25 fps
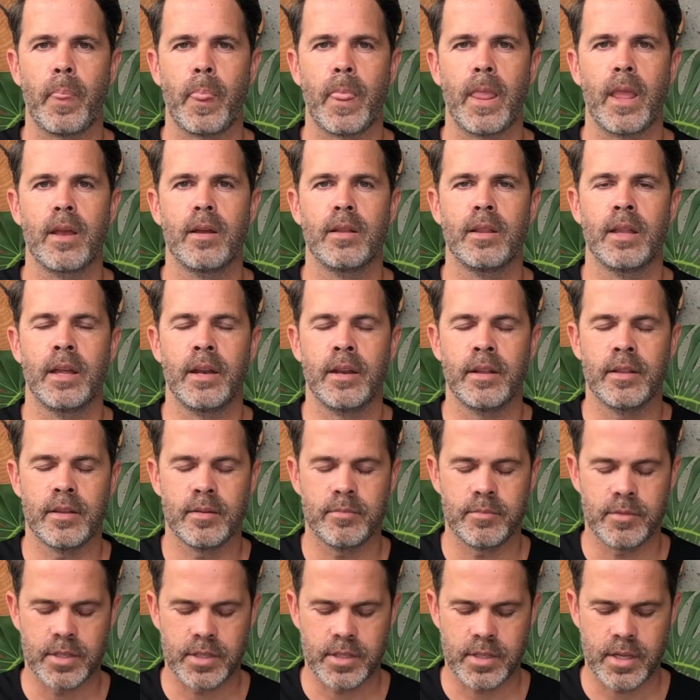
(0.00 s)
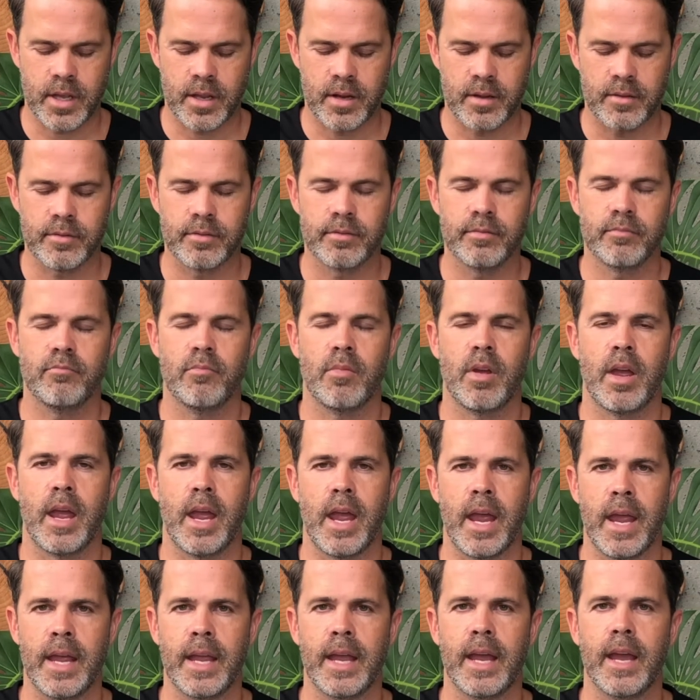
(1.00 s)
Letting them just kind of
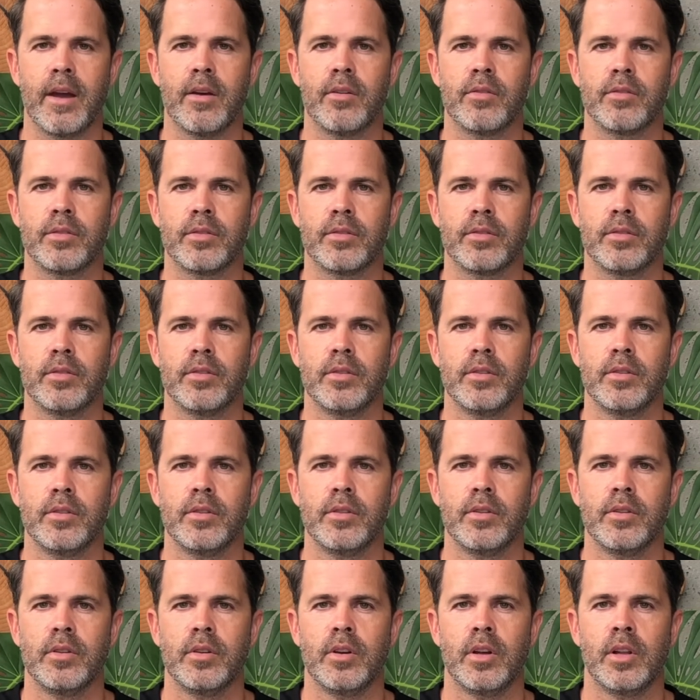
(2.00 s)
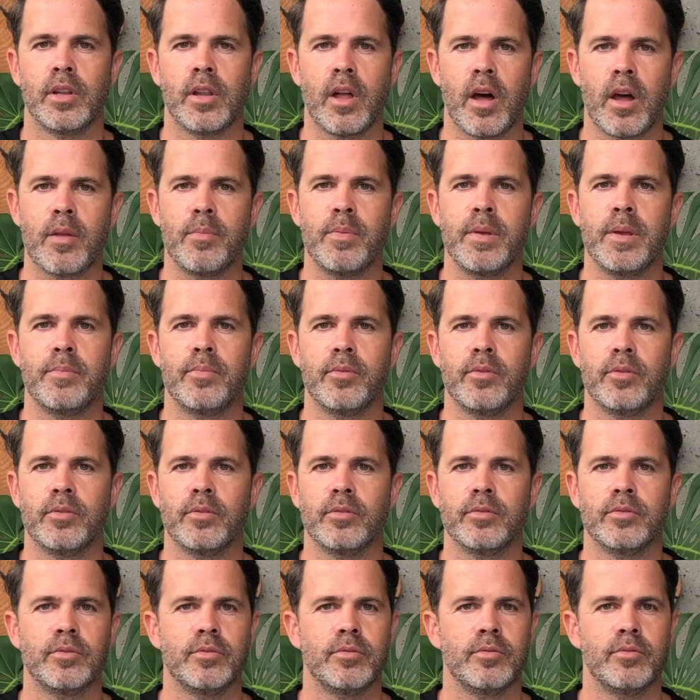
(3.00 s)
hang out. A lot of
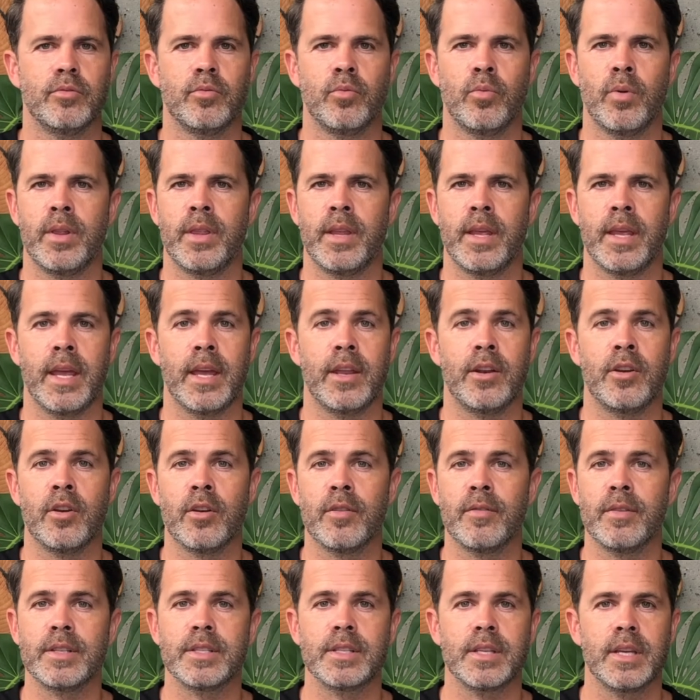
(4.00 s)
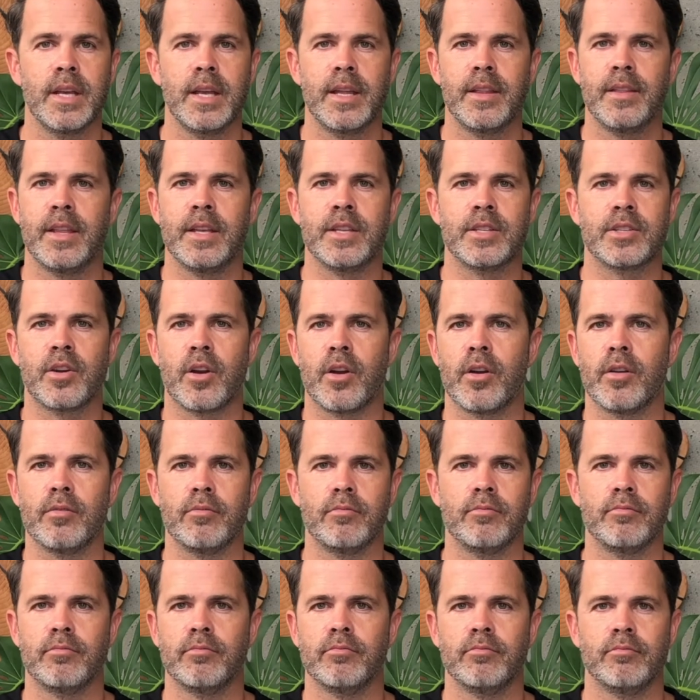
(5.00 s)
people, when they get nervous, they start
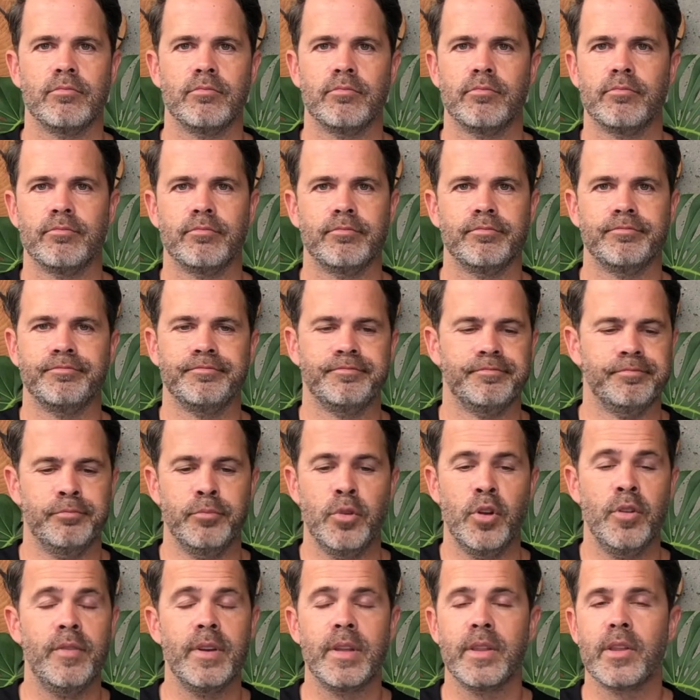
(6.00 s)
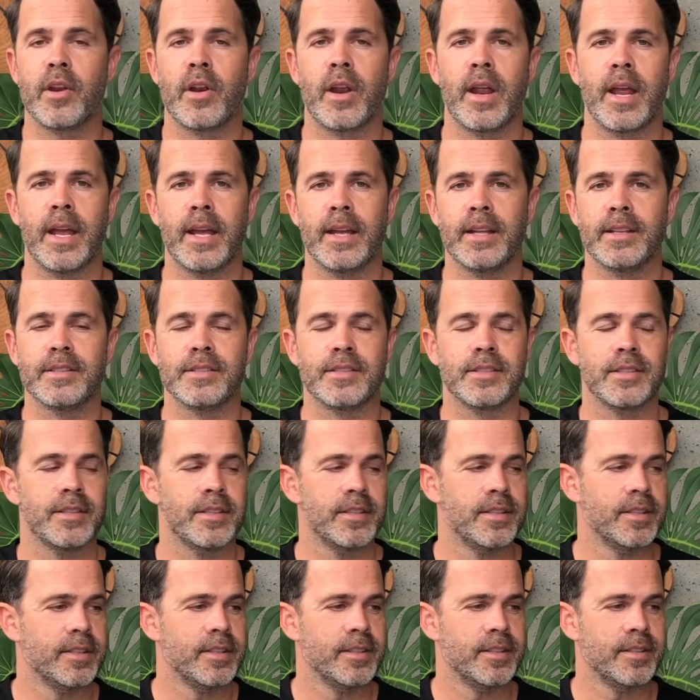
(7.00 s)
moving their hands
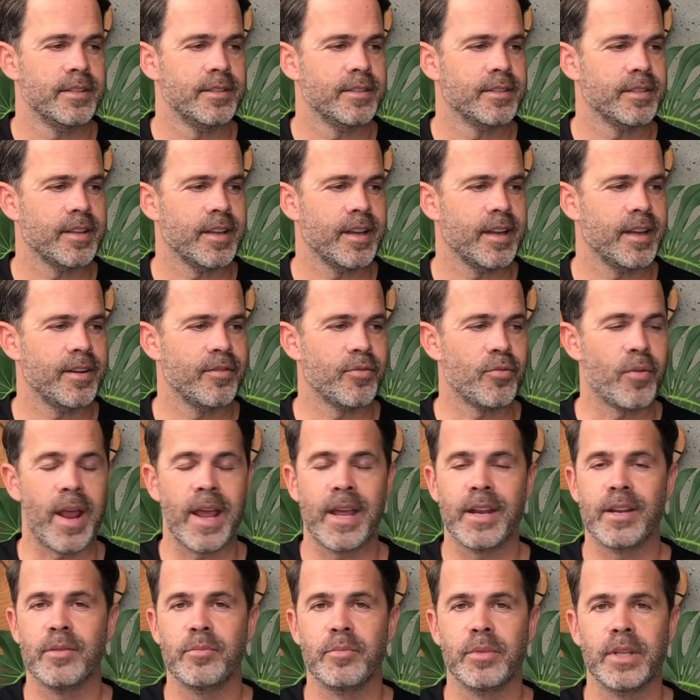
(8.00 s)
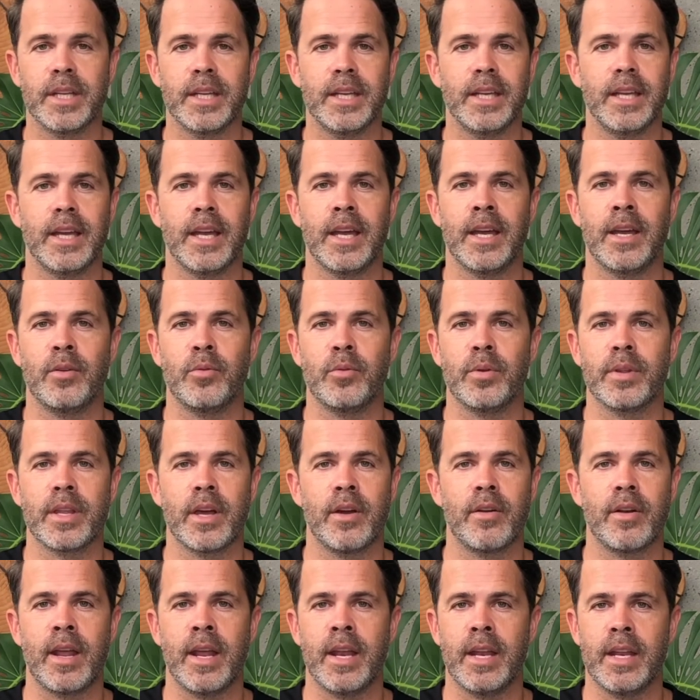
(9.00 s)
kind of randomly and without
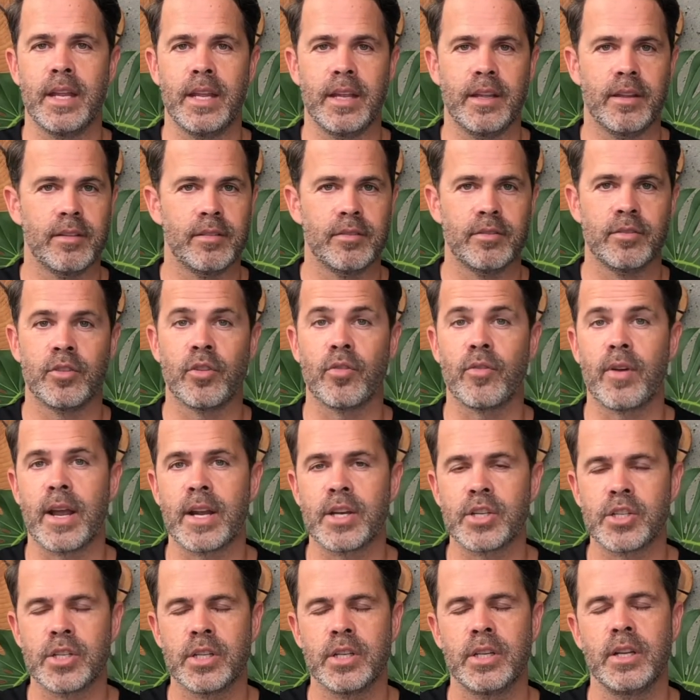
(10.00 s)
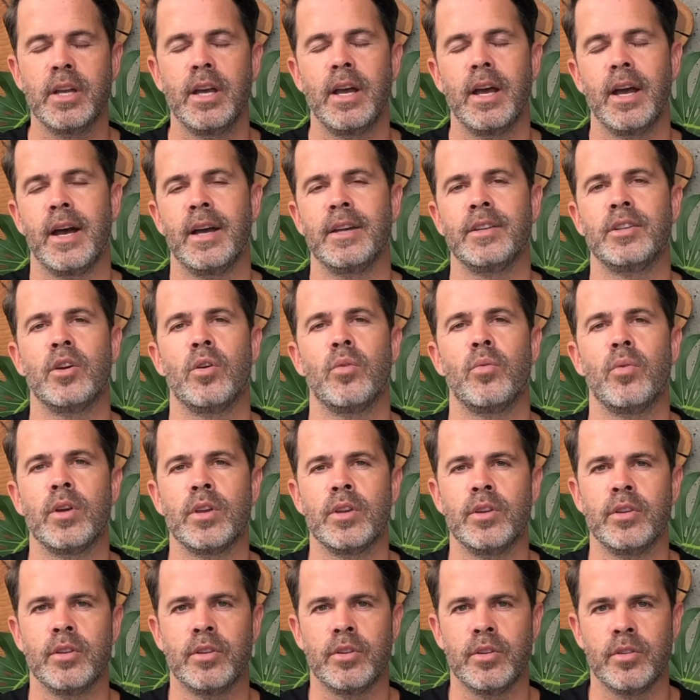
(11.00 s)
any direction. I don't want
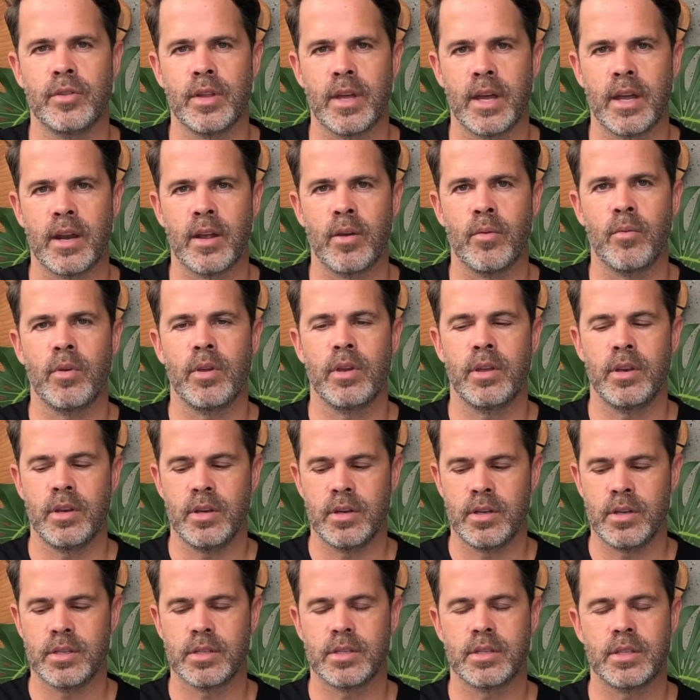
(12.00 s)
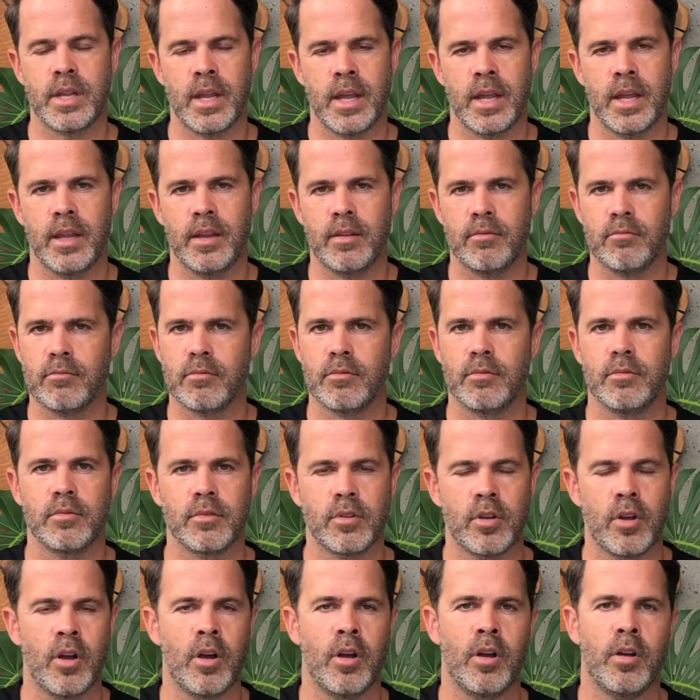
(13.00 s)
you to do that. I want you to just stay
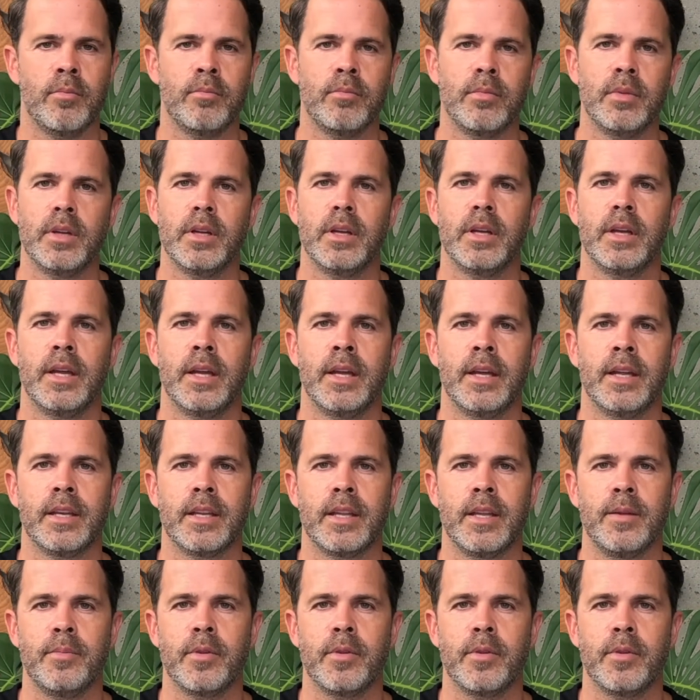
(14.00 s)
calm and keep your